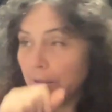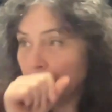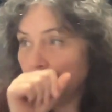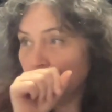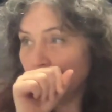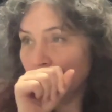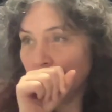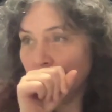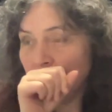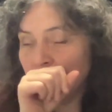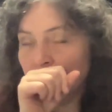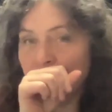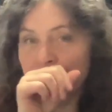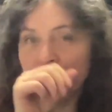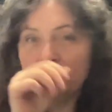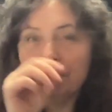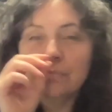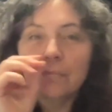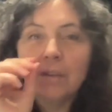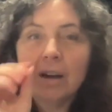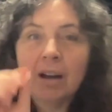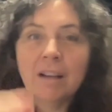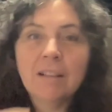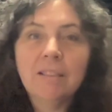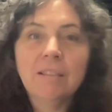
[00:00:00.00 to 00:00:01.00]

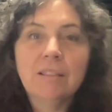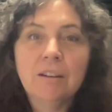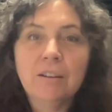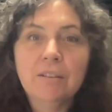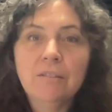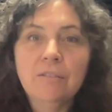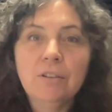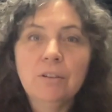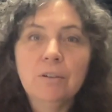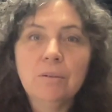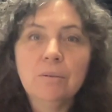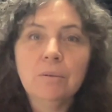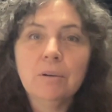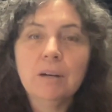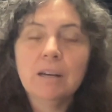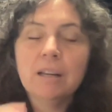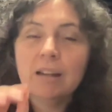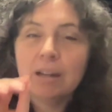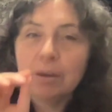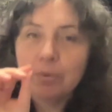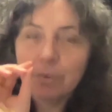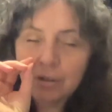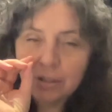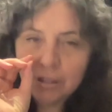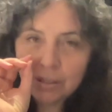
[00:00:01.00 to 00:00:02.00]
I love you and I
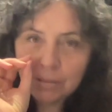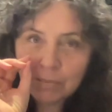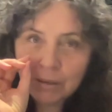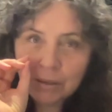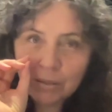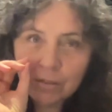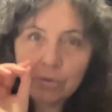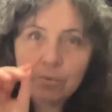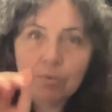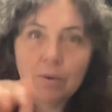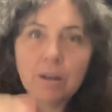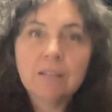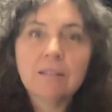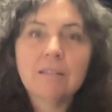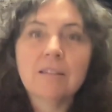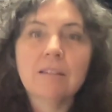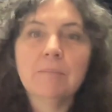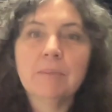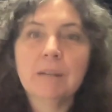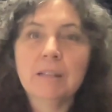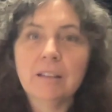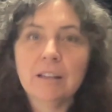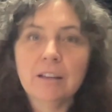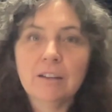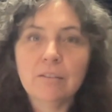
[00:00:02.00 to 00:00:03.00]
want to spend the rest of
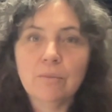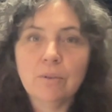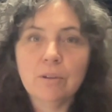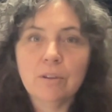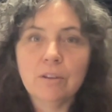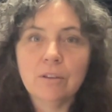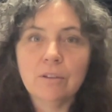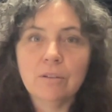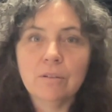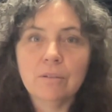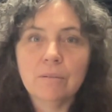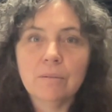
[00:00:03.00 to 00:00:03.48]
my life with you.